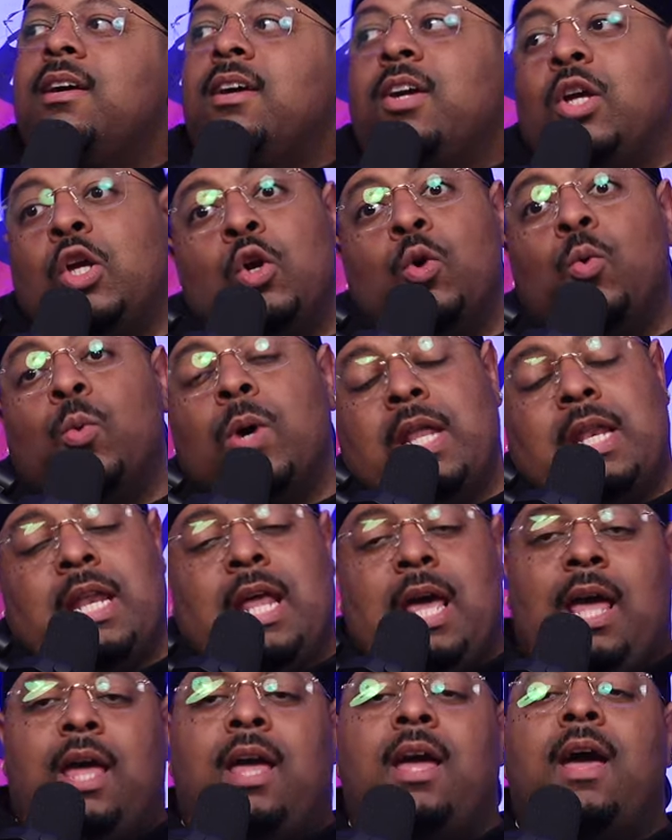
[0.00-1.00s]
you in
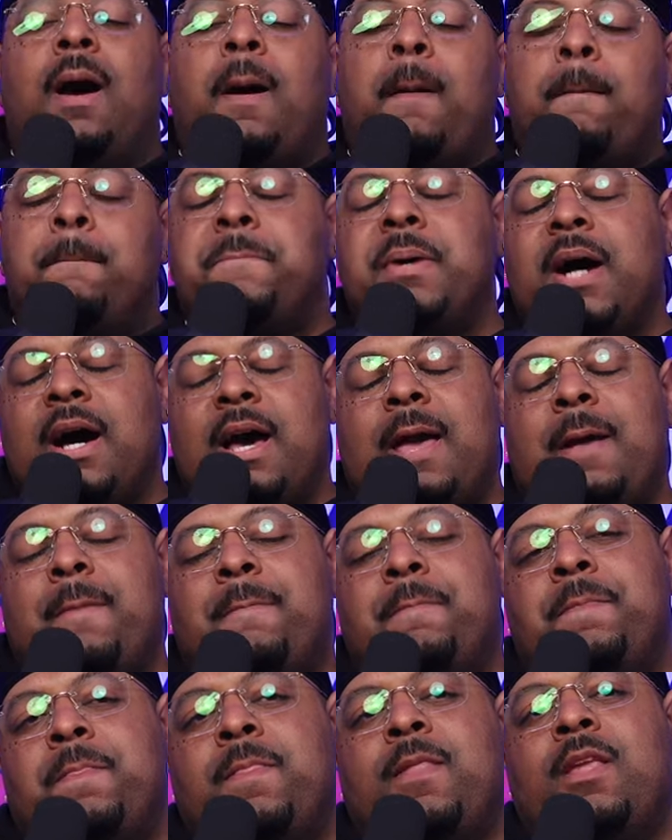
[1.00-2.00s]
there. But